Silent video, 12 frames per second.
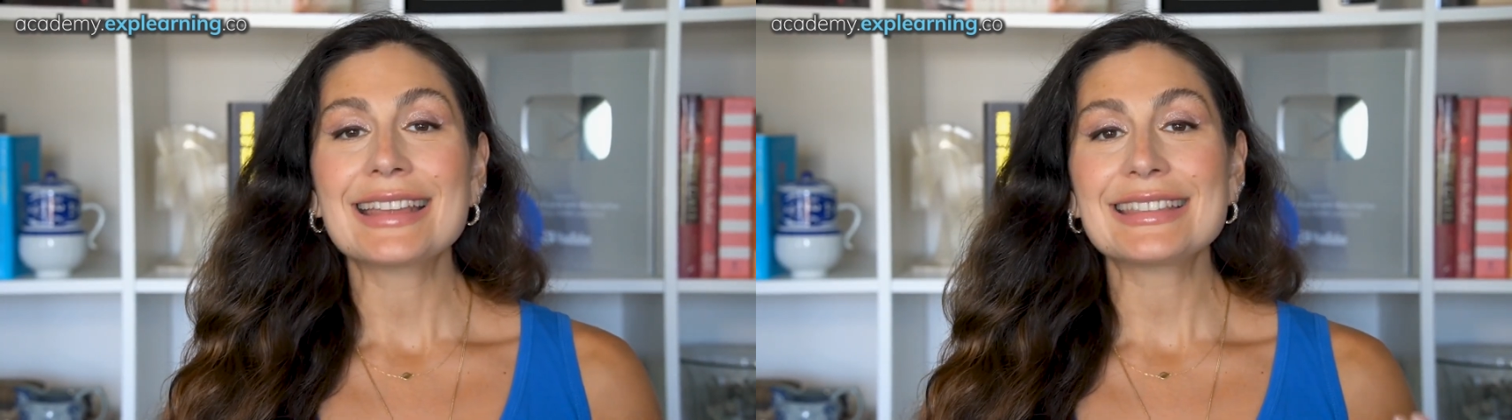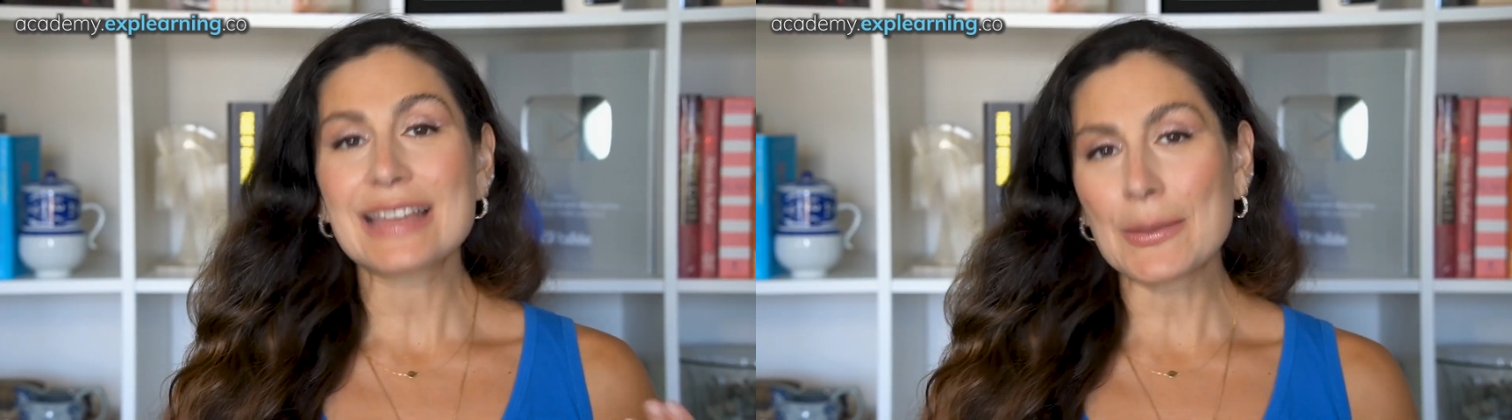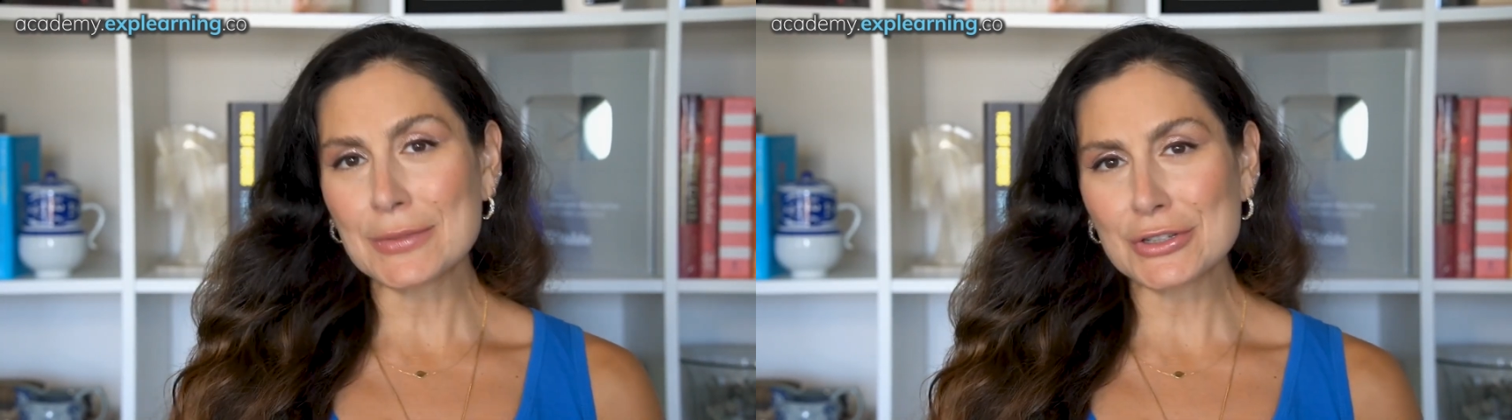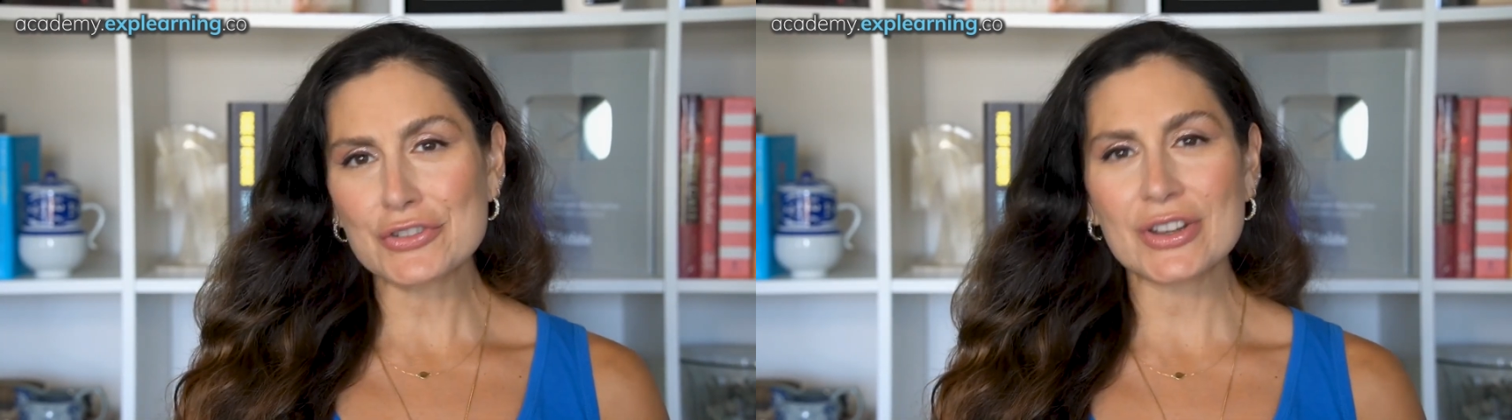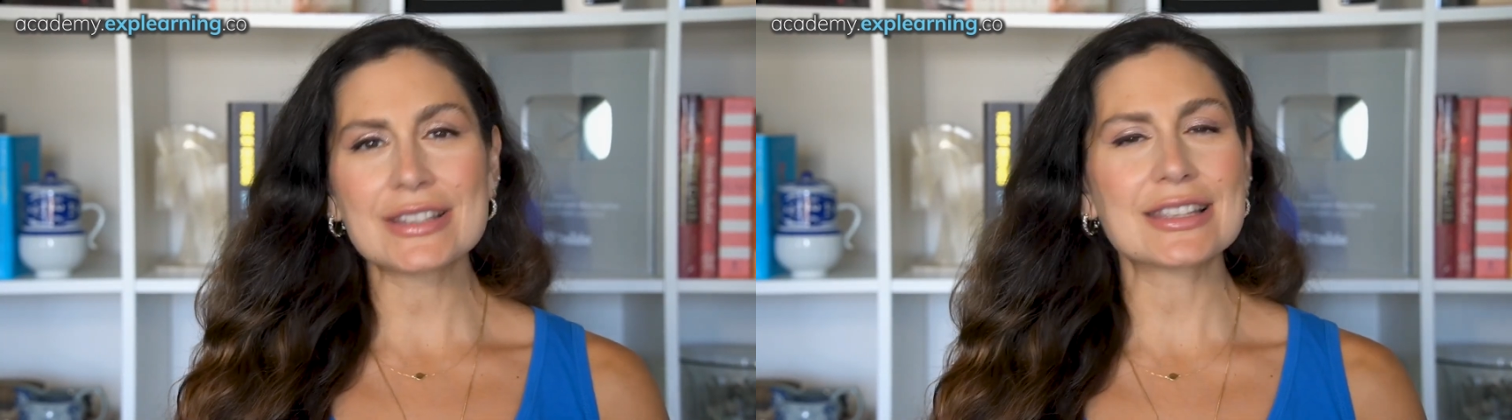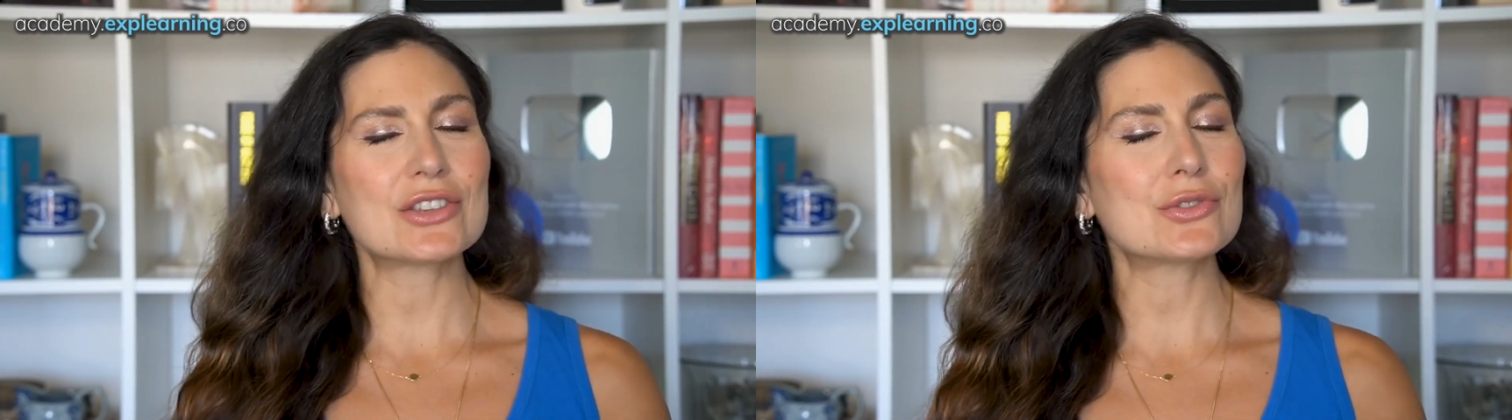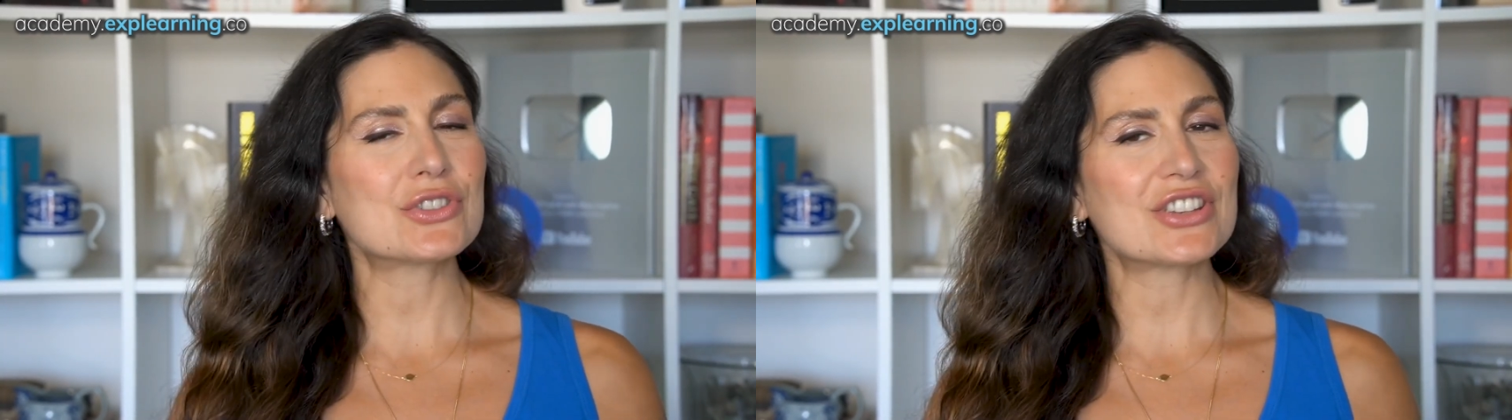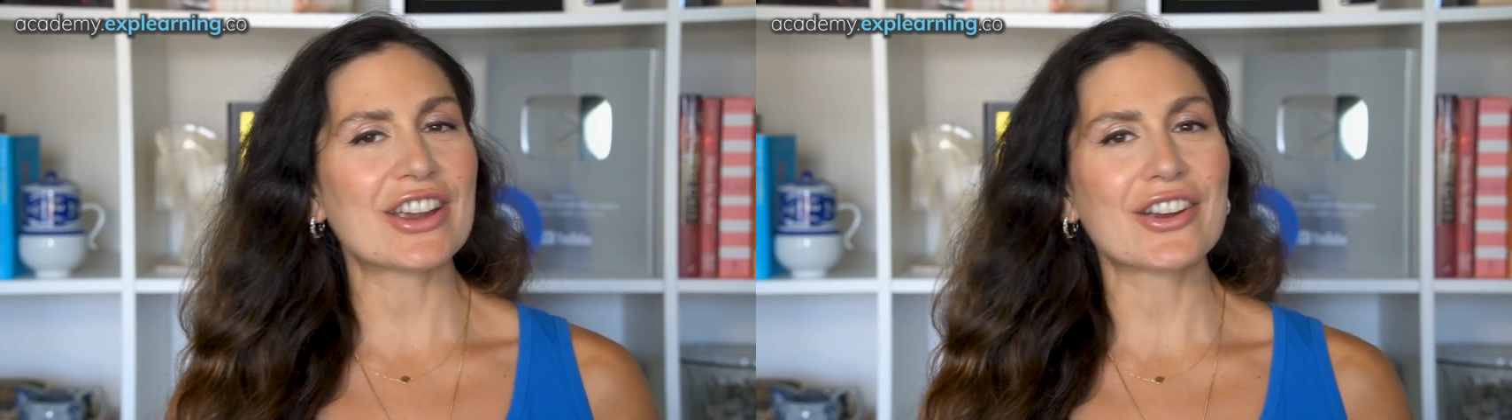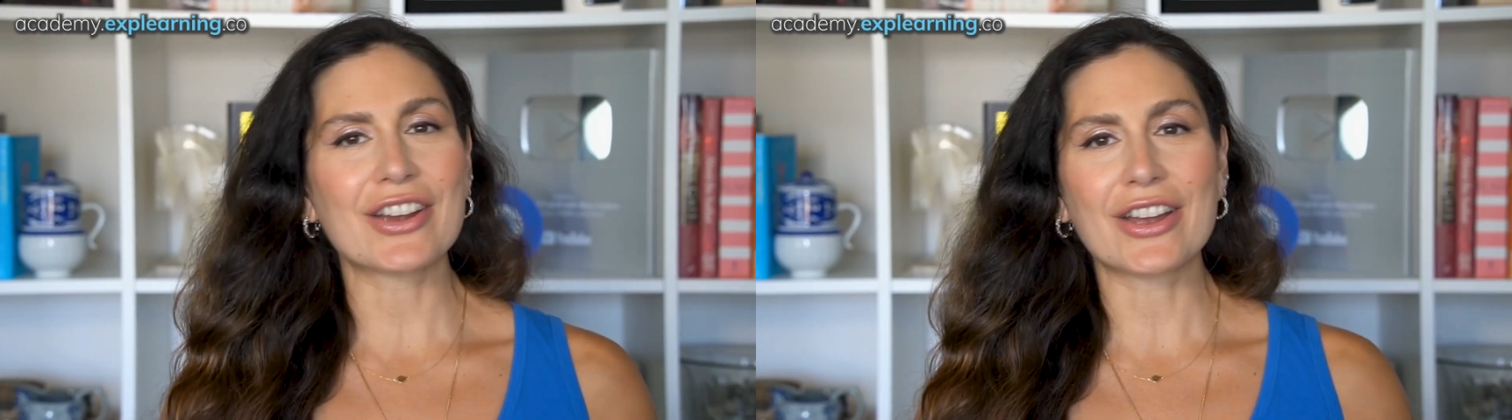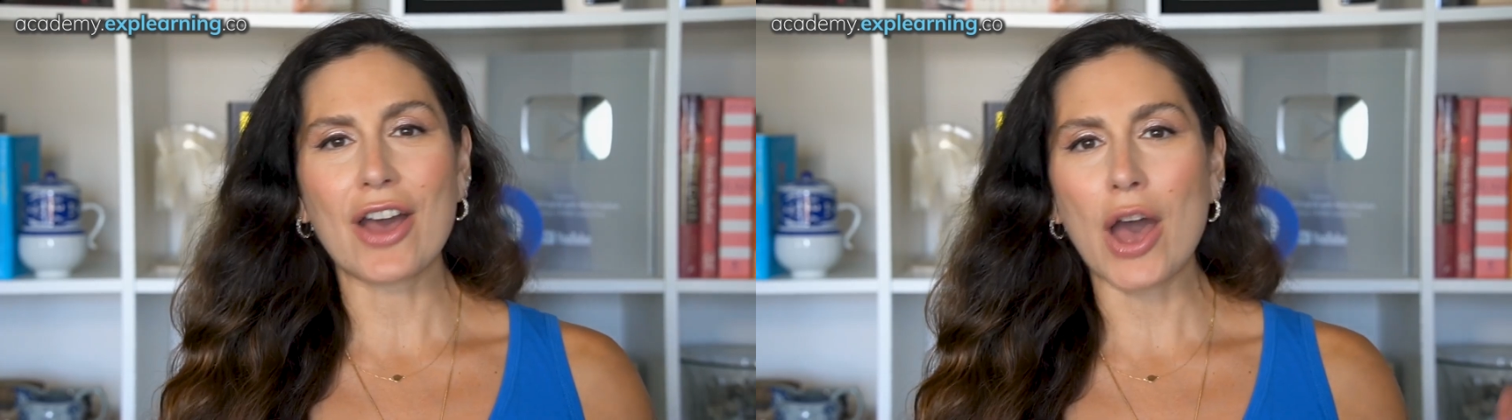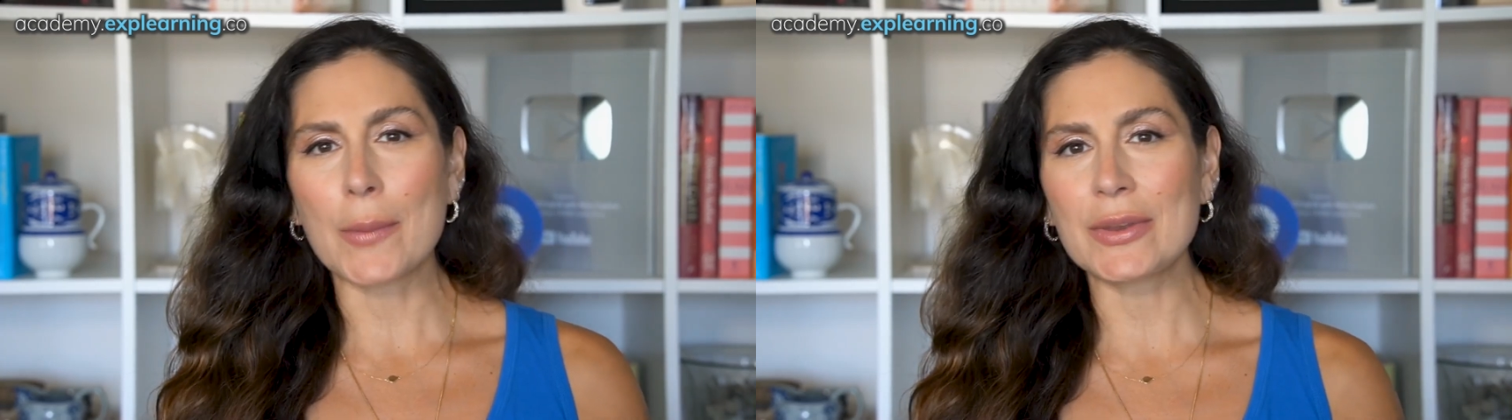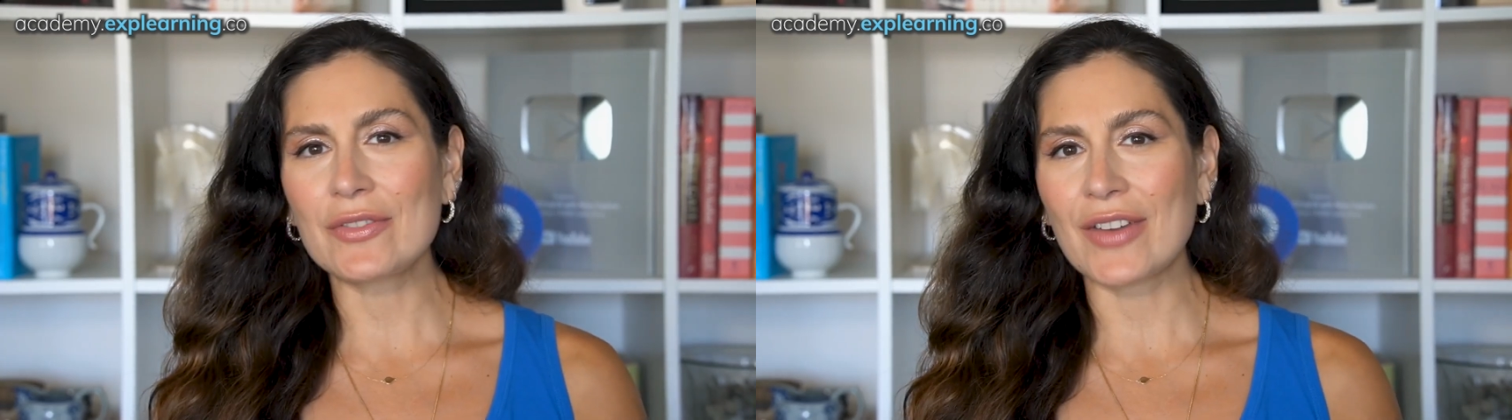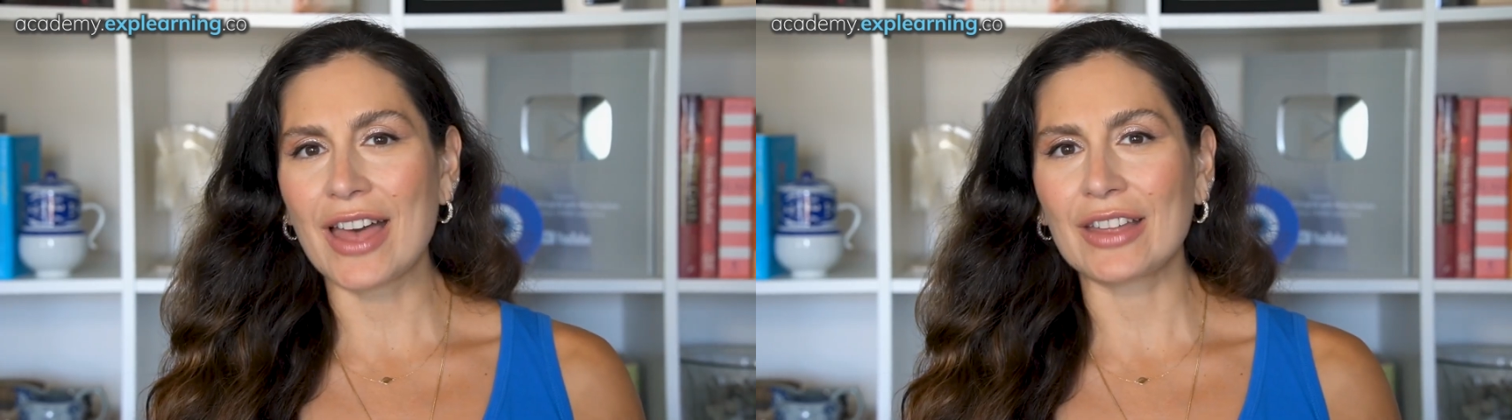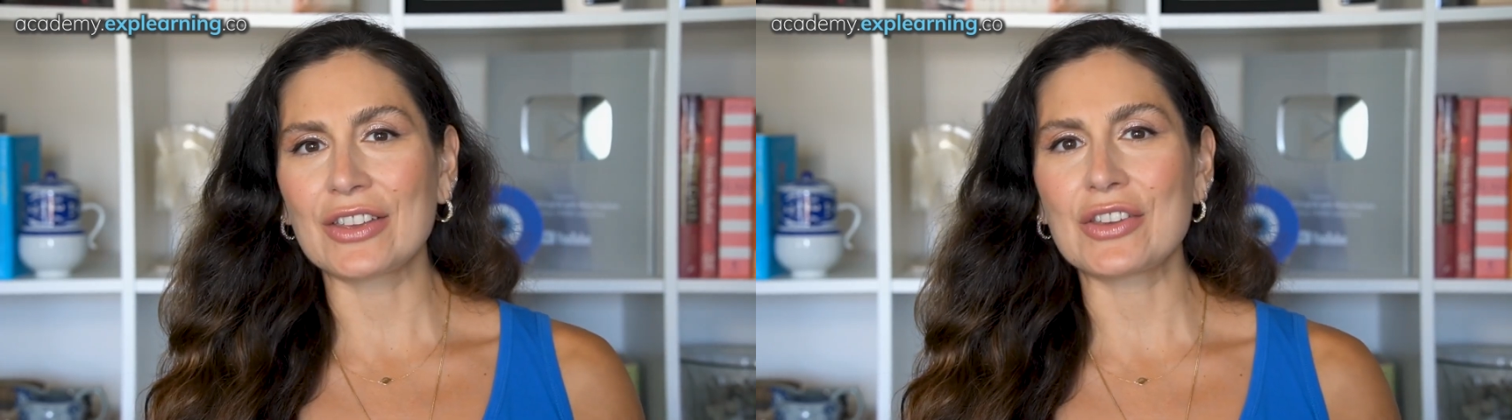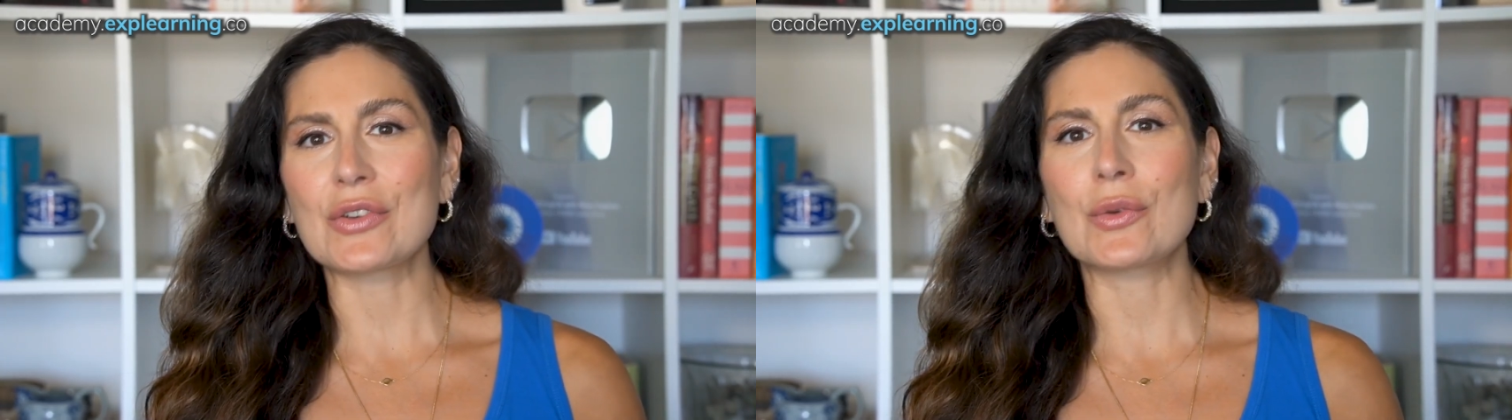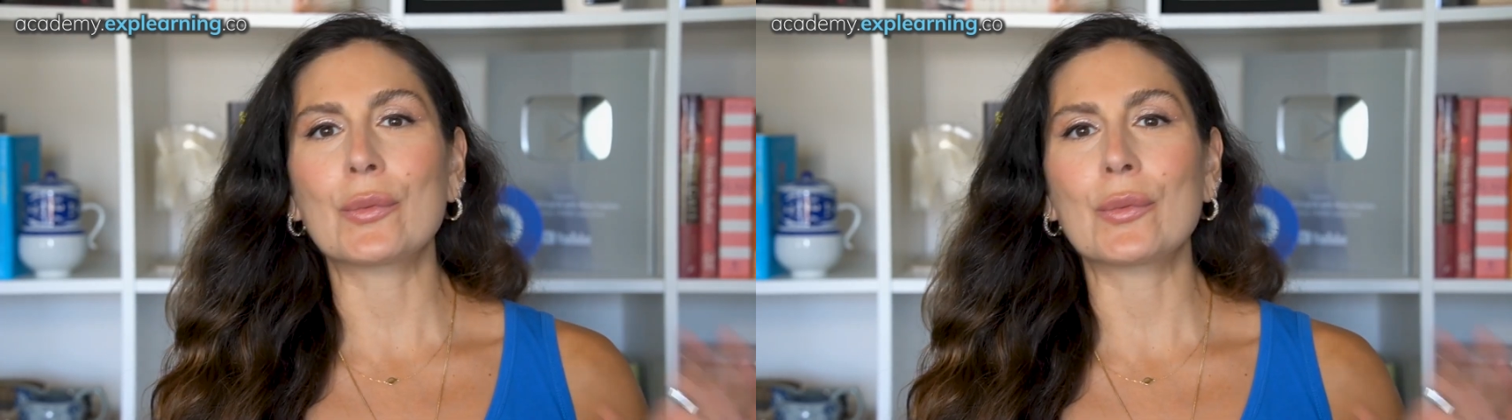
demonstrates that you share a common value